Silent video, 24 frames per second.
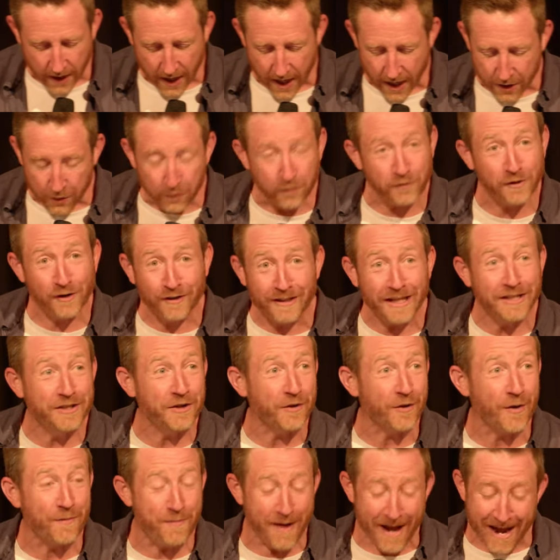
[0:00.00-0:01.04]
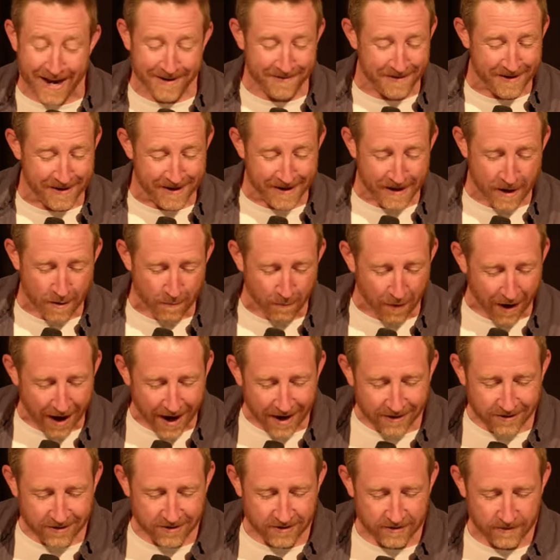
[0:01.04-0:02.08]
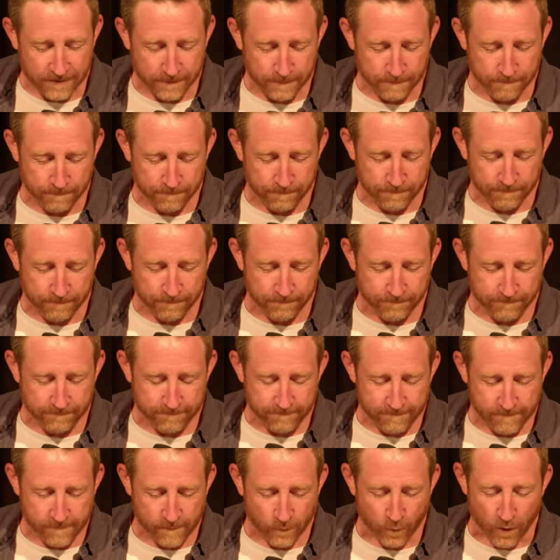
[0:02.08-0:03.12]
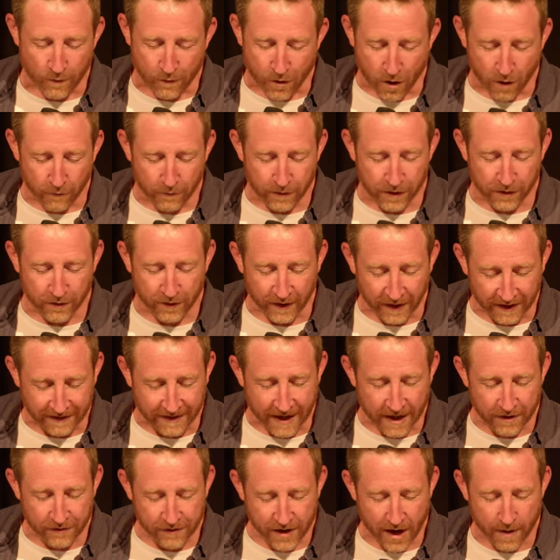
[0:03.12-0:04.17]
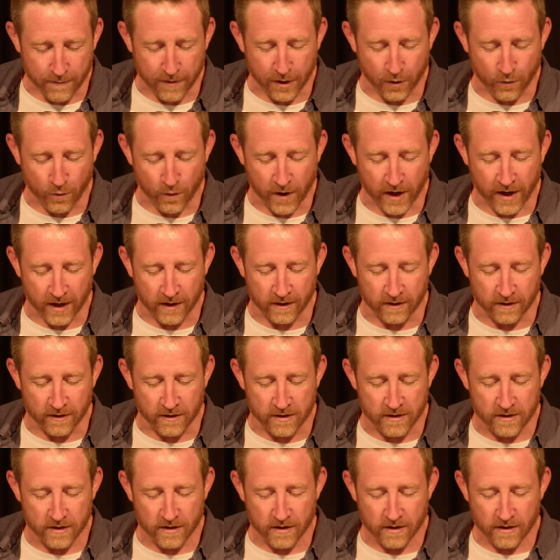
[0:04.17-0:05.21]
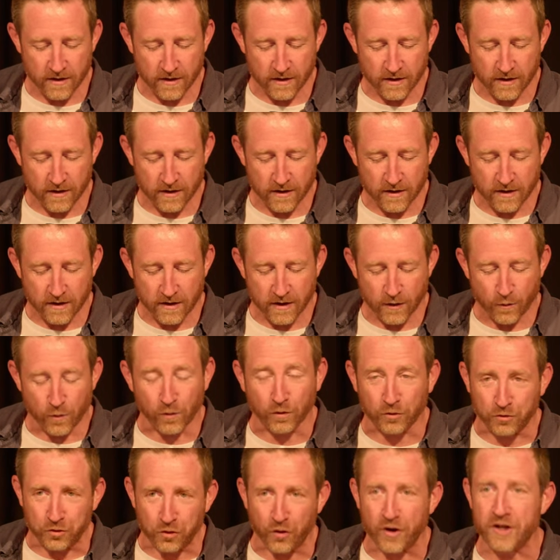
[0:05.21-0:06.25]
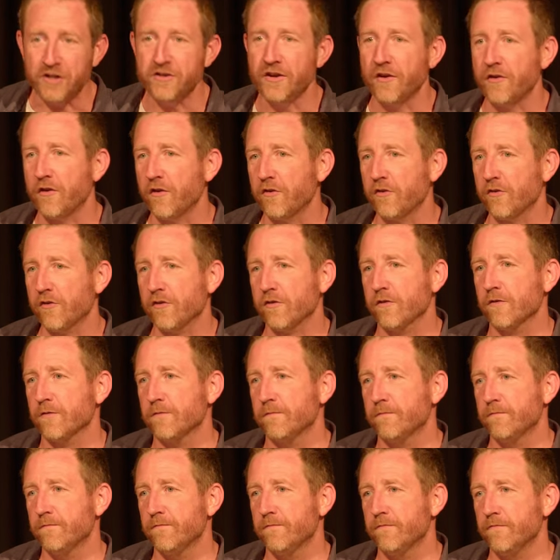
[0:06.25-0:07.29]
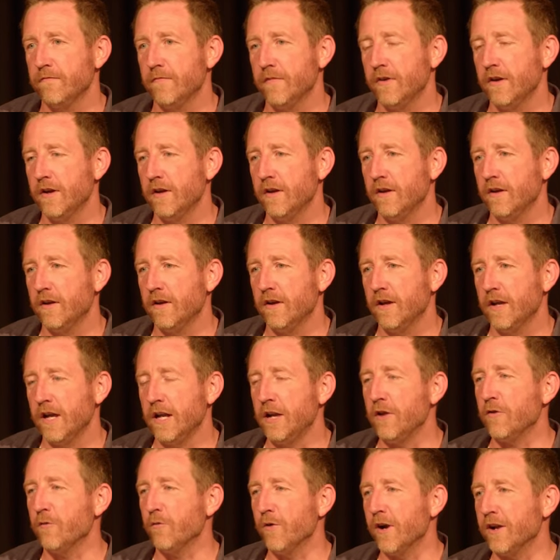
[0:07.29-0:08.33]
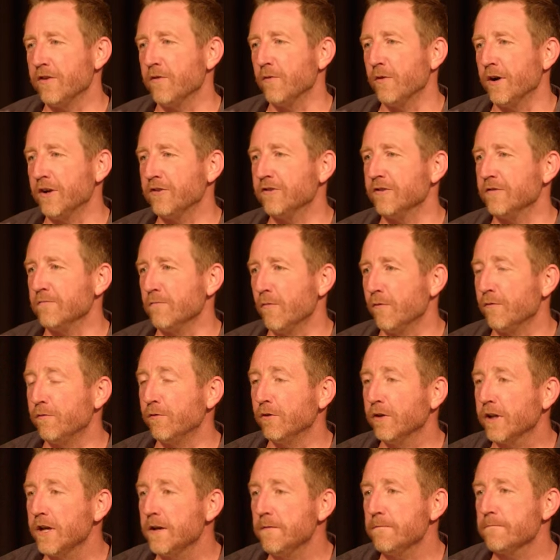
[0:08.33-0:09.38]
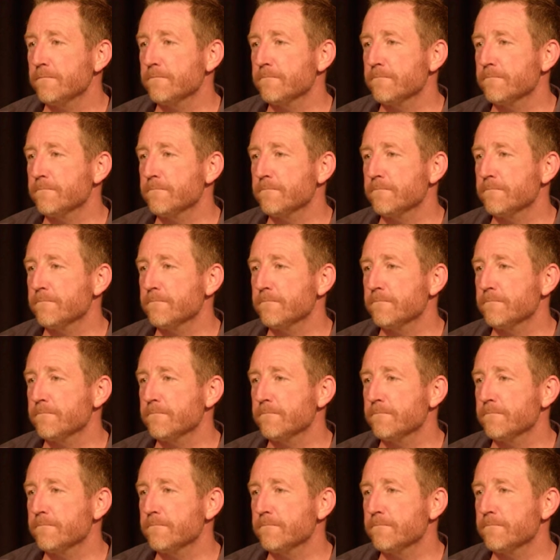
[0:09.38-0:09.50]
you'll still need to repent, but with confidence that a day is coming when we'll join Jesus in his resurrection more fully,